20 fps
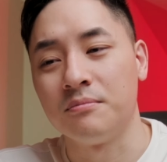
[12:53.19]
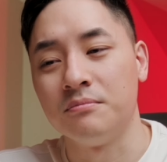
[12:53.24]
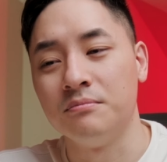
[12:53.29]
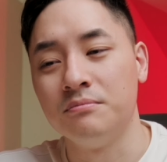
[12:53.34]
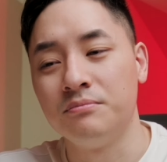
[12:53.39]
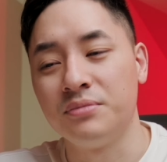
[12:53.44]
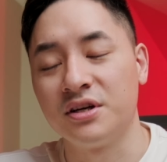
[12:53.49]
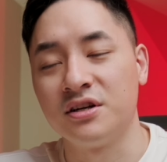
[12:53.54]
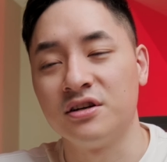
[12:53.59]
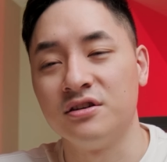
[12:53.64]

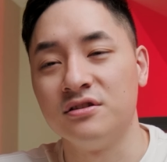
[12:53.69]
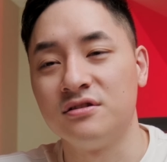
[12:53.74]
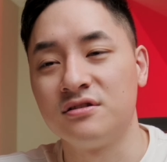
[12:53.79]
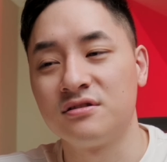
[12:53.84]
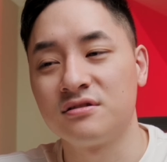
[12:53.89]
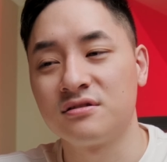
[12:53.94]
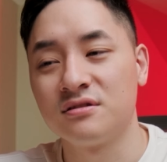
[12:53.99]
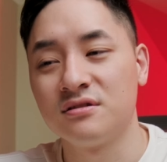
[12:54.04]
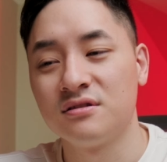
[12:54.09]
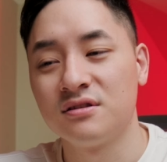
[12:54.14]

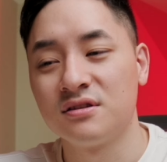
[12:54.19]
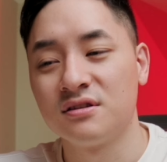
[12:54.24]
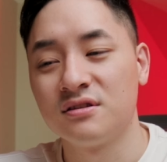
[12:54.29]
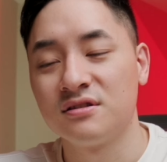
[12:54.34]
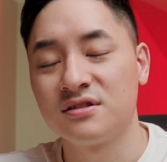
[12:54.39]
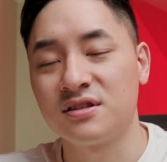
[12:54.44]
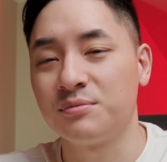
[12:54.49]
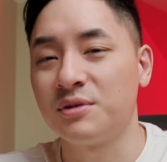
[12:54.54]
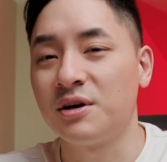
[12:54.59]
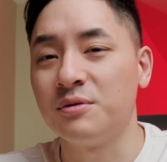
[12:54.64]
because
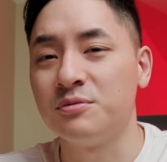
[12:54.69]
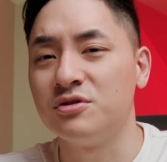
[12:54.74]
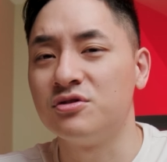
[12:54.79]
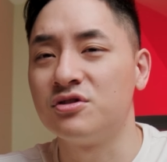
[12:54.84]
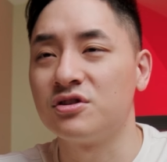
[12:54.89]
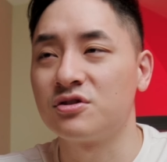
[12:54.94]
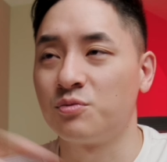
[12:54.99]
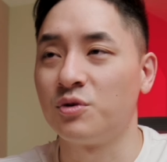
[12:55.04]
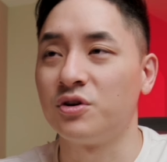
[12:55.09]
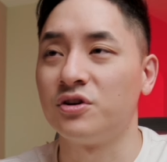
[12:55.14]
sometimes you
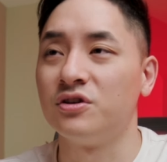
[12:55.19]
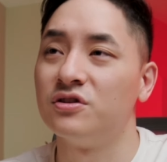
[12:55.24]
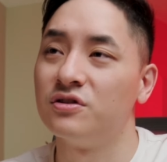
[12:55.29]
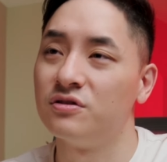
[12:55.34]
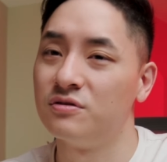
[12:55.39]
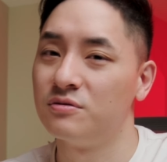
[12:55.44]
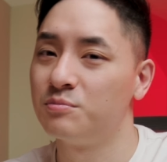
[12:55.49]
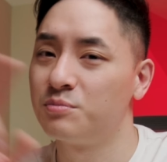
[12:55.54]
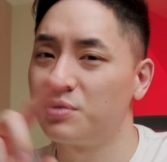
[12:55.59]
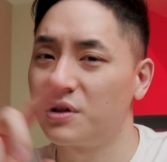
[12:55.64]
just want to
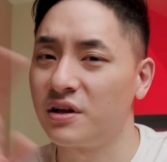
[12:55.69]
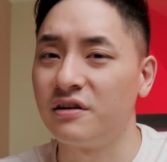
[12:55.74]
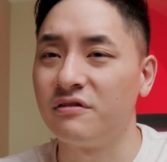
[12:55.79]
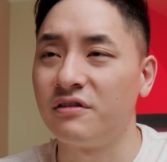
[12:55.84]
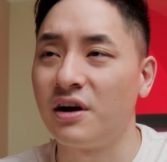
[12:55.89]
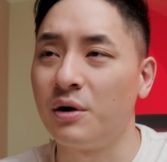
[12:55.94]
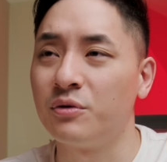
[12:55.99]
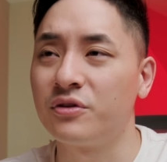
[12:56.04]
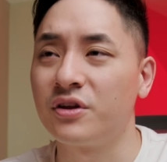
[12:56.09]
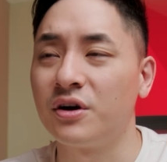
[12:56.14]
play
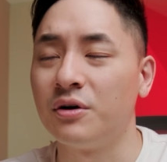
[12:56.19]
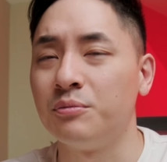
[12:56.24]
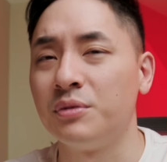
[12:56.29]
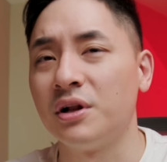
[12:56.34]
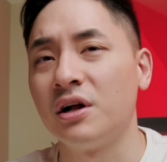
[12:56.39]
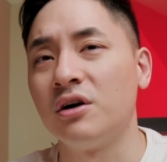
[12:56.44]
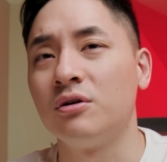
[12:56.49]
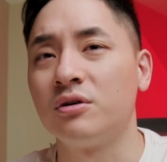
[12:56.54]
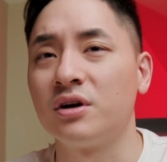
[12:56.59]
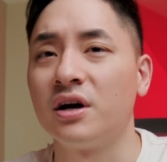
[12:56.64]
around with it and be
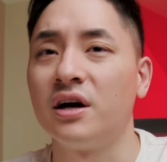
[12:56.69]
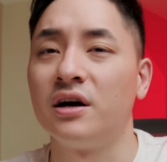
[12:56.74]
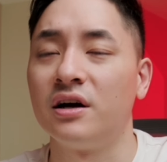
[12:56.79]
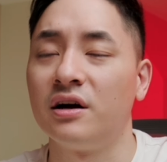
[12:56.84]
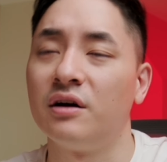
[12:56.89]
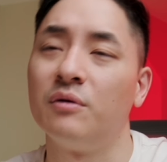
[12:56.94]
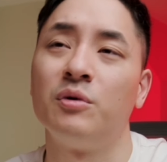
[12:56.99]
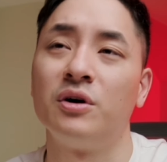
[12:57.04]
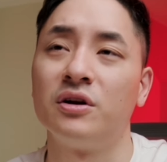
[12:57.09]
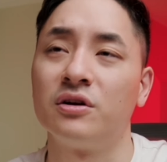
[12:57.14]
like, okay,
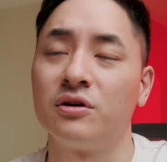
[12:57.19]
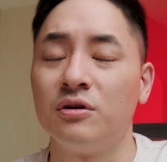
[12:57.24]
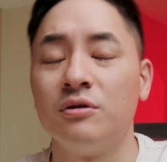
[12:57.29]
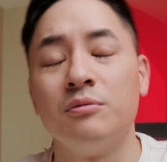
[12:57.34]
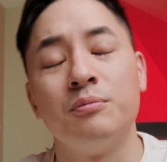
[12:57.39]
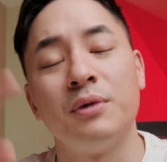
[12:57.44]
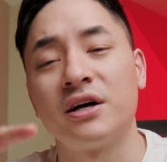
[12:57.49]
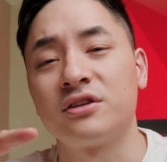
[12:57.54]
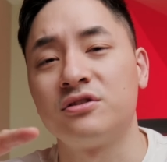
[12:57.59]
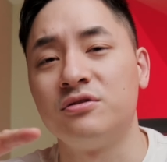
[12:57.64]
I want to go
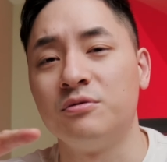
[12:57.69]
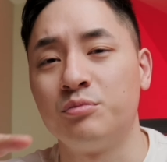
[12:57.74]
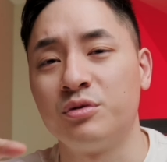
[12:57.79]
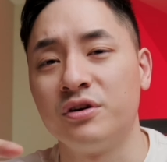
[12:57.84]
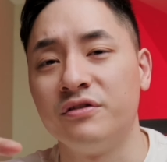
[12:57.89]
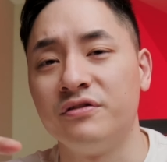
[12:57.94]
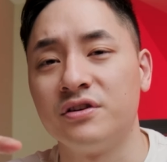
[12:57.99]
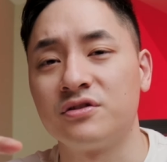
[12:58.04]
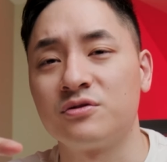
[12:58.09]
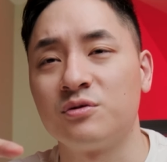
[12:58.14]
back to the
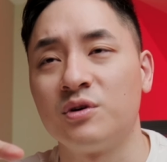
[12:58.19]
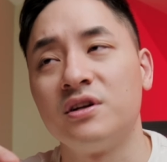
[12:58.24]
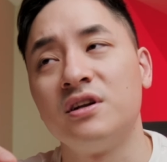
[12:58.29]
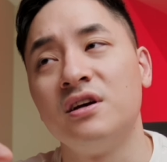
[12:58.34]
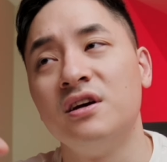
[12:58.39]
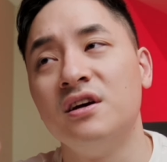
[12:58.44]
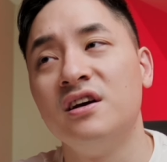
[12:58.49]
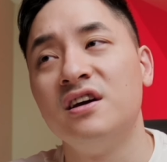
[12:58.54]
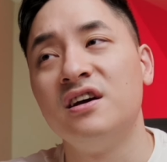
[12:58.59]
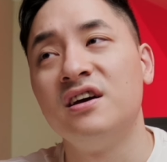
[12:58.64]
previous one,
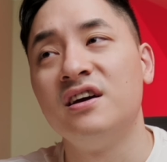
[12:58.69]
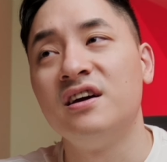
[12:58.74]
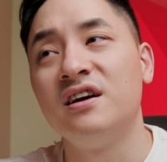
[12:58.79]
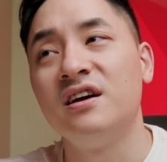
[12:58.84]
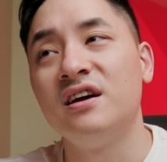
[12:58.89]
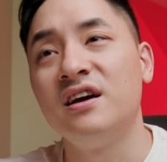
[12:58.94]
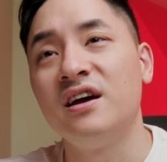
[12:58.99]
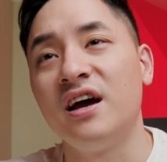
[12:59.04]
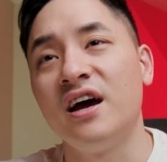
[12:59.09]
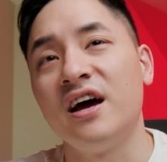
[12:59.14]

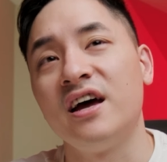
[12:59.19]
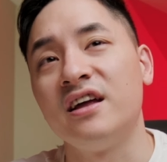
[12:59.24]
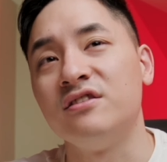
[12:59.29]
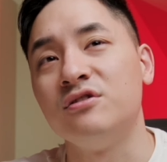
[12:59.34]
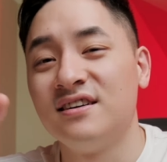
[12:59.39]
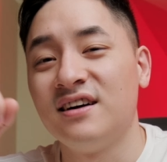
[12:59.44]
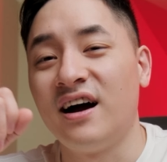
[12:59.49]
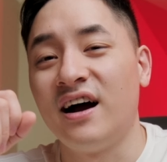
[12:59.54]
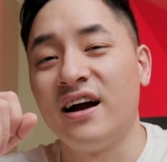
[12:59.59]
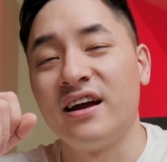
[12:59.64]
and
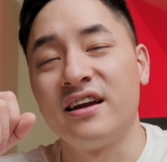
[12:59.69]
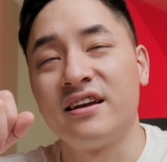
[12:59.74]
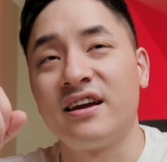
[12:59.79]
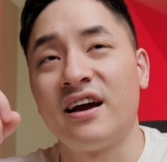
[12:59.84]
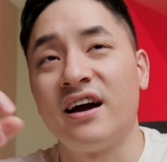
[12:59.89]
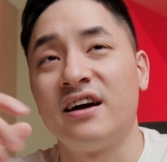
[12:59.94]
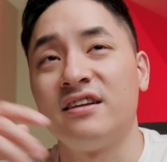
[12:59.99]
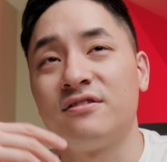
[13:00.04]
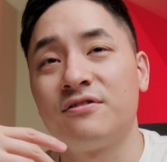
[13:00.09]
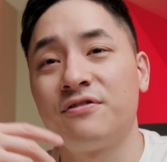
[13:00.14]
I
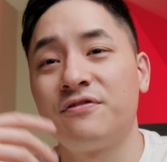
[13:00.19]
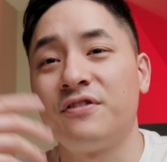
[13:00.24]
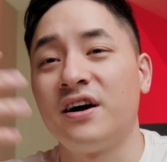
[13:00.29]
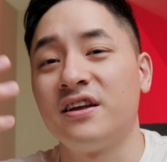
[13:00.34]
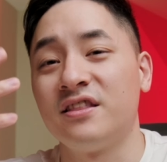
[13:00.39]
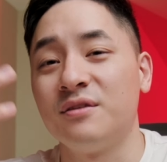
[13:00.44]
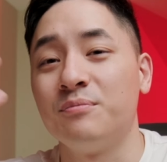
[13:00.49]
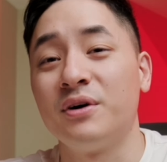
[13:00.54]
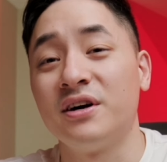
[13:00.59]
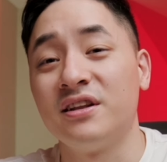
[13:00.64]
can't
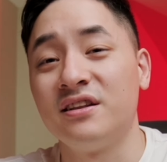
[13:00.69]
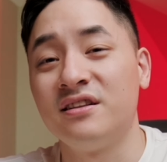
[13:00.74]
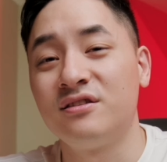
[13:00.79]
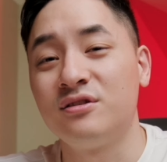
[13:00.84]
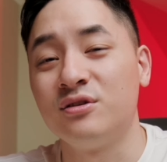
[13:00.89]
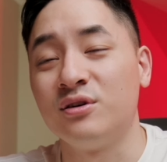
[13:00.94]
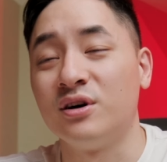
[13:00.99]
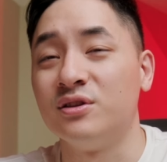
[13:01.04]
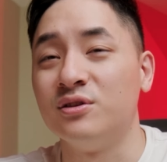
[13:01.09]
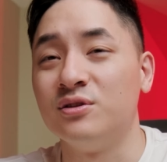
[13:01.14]
find the button
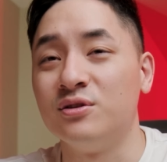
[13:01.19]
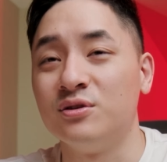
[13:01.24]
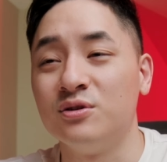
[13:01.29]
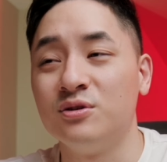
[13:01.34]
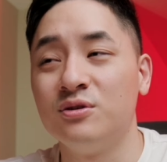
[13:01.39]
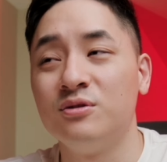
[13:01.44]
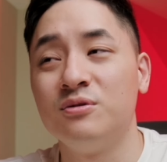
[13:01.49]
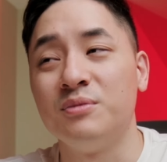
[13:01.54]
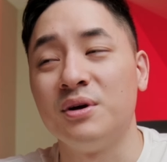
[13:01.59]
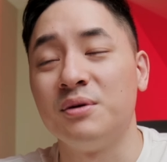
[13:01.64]
to
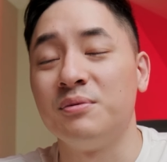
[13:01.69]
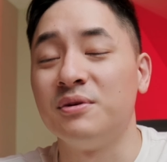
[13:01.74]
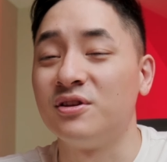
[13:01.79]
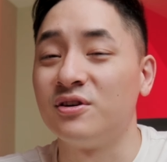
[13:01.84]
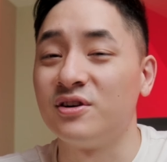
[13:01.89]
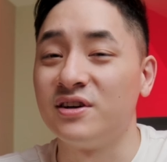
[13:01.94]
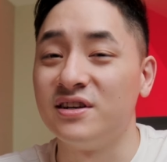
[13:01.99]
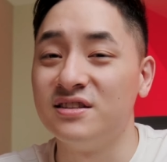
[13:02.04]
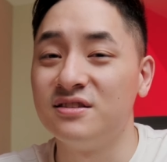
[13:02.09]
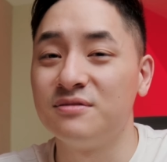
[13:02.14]
undo. Maybe there
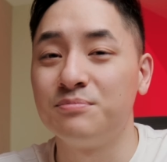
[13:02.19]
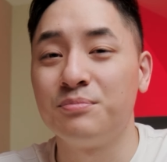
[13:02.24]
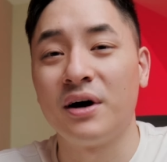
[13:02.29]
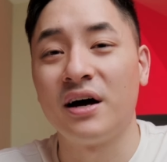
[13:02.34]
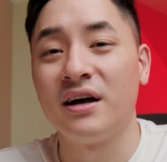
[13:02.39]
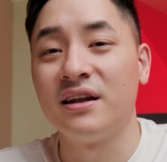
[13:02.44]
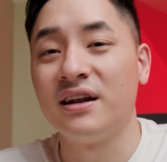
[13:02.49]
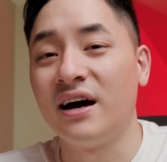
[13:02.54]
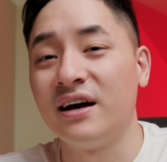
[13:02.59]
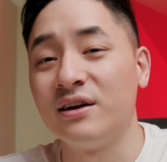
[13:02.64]
is,
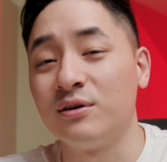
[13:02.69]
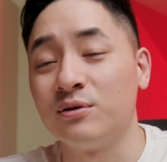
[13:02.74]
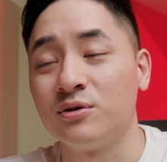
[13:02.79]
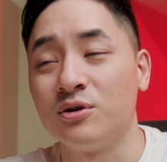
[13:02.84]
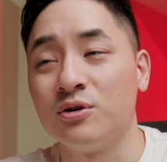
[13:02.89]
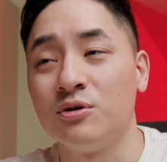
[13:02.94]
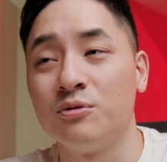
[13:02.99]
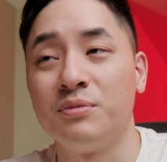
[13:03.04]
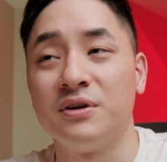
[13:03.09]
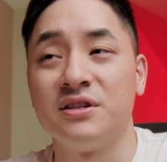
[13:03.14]
but I don't
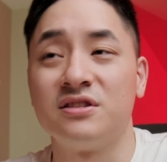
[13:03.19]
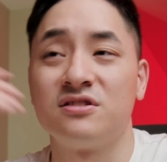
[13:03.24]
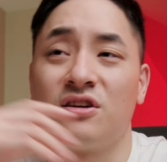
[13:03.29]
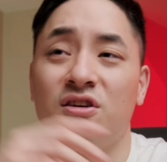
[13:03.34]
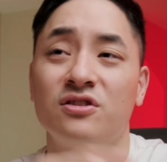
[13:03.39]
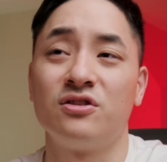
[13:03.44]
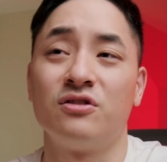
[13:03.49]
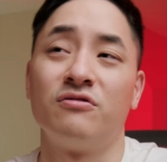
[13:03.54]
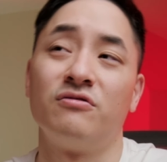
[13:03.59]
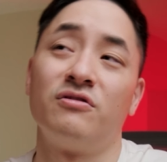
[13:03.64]
know. But it's
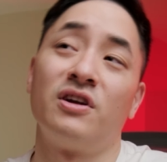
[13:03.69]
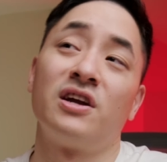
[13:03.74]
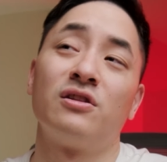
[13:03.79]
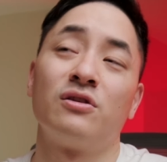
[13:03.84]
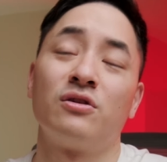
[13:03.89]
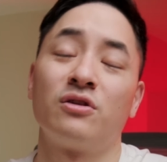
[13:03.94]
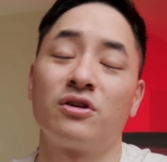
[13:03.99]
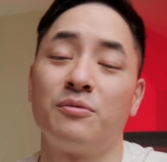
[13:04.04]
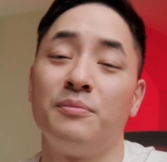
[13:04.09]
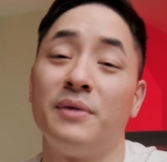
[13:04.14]
not your
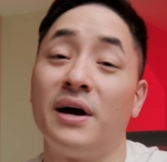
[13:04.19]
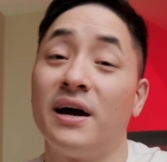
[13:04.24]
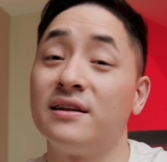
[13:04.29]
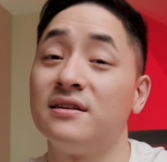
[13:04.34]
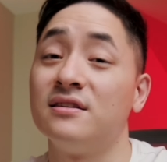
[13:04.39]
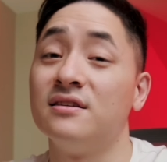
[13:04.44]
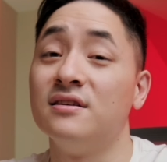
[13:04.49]
regular Command